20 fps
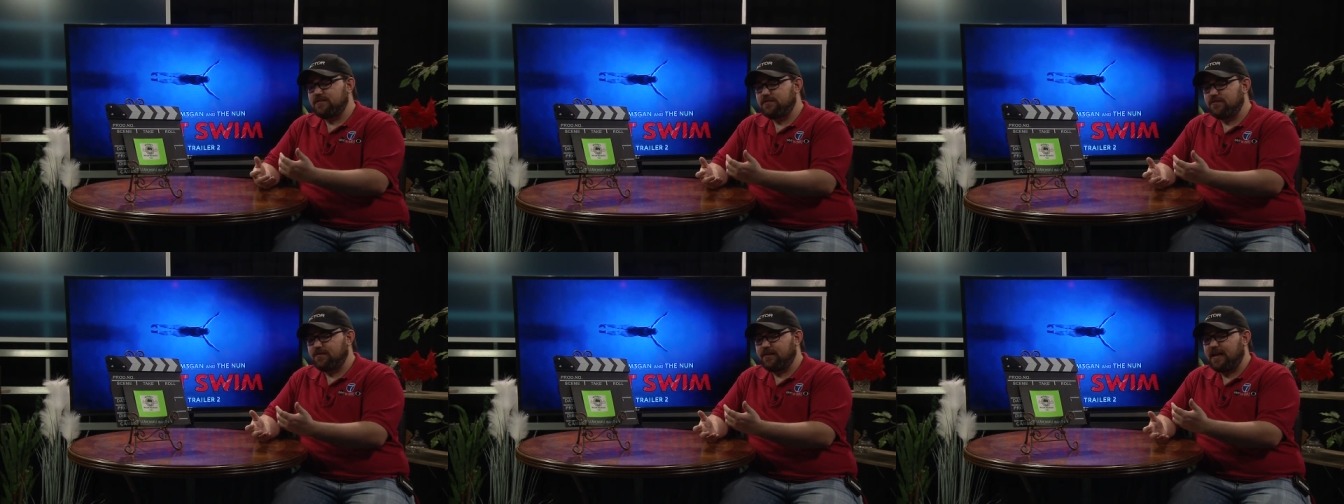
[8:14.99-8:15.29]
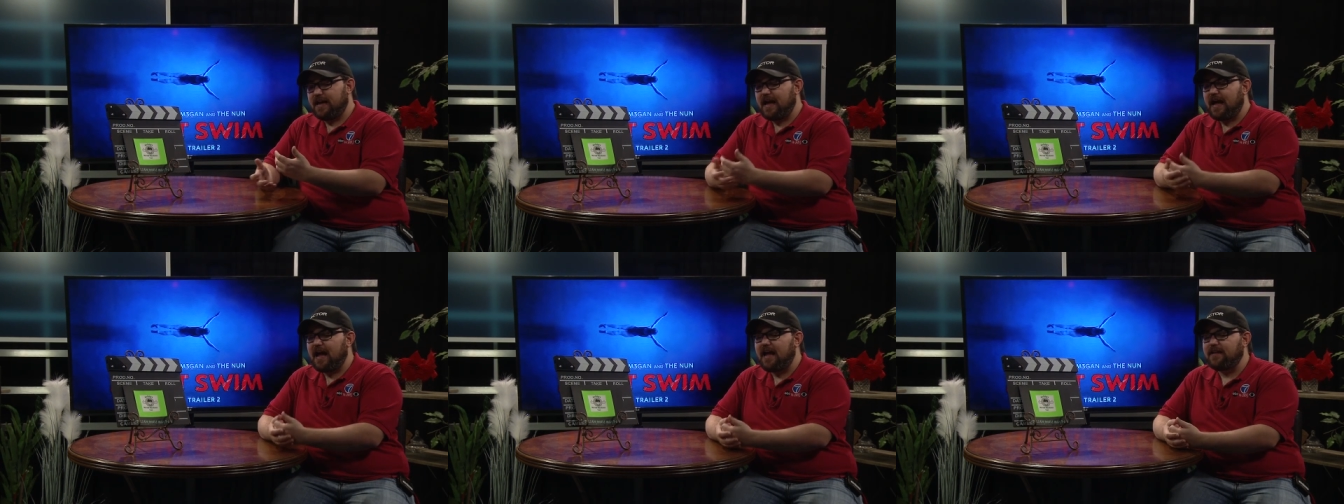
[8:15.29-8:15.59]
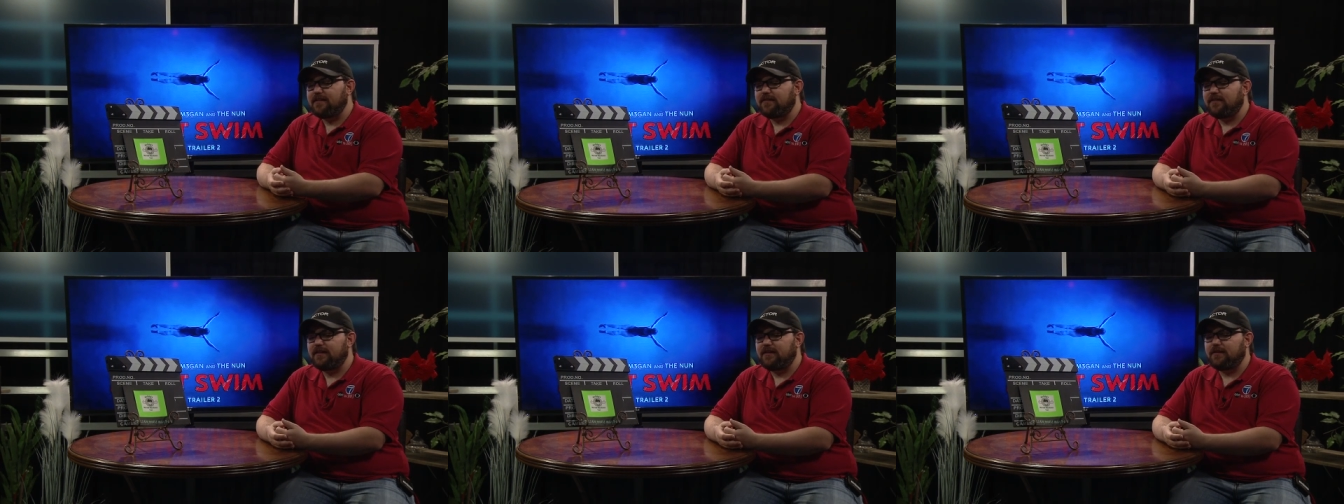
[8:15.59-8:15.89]
So yeah,
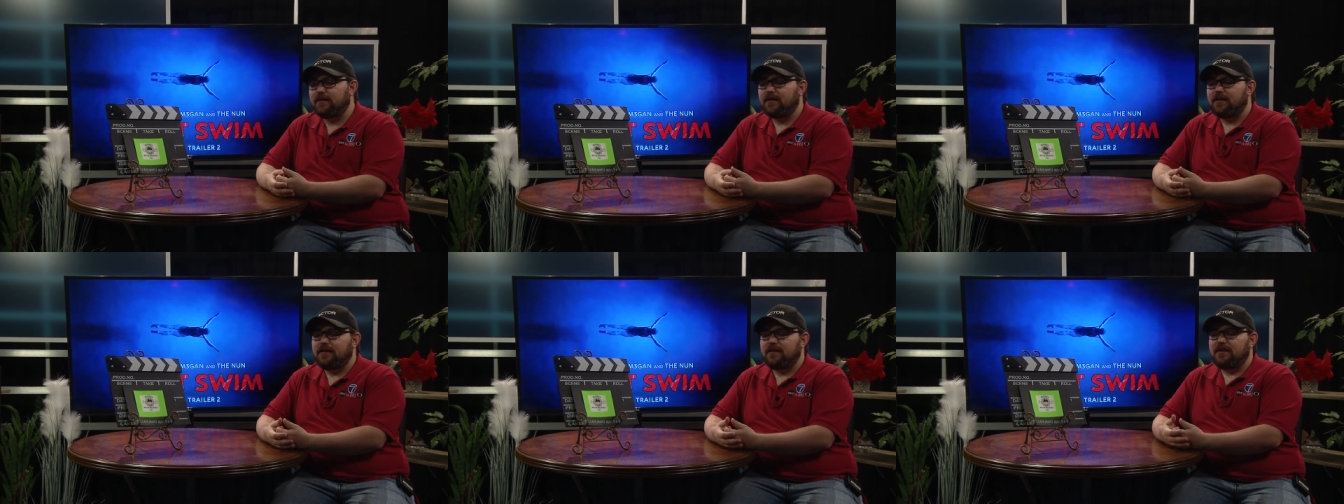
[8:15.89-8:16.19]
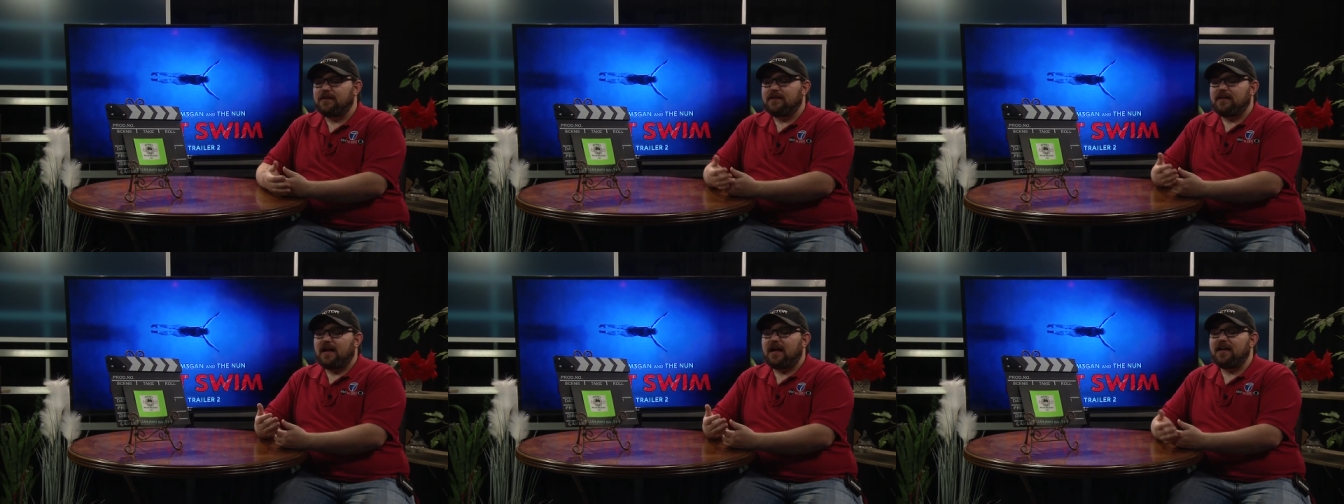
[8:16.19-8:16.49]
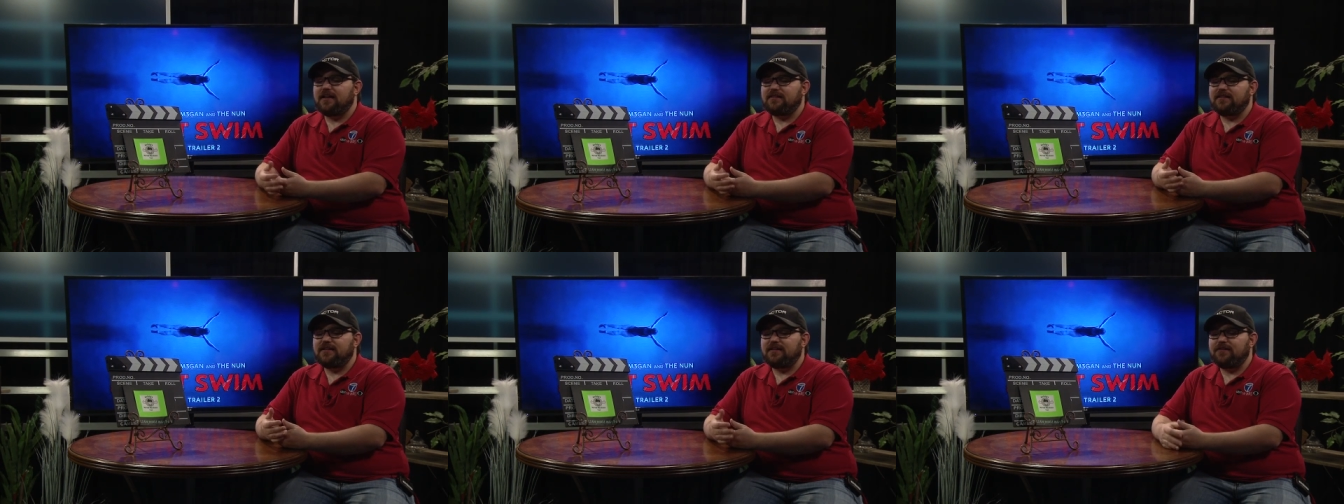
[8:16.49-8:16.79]
I think
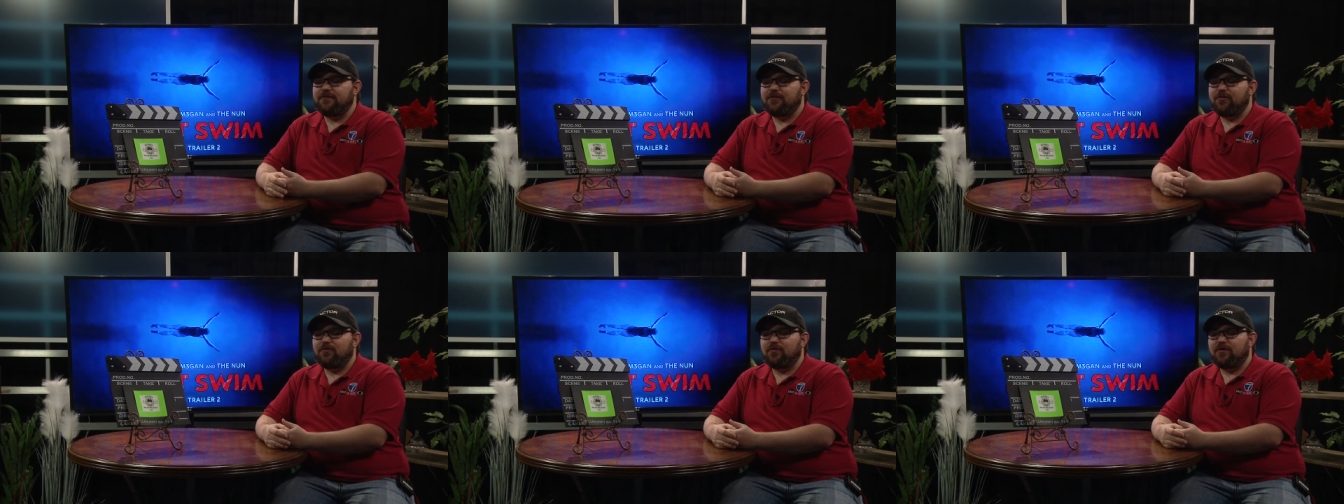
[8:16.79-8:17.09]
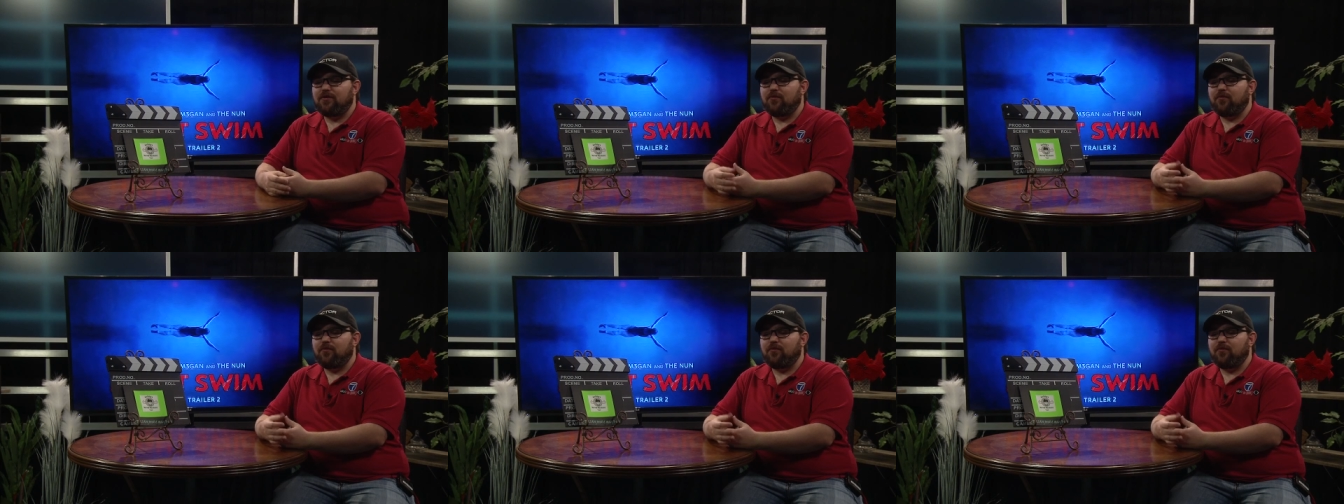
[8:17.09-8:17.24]
I think if you want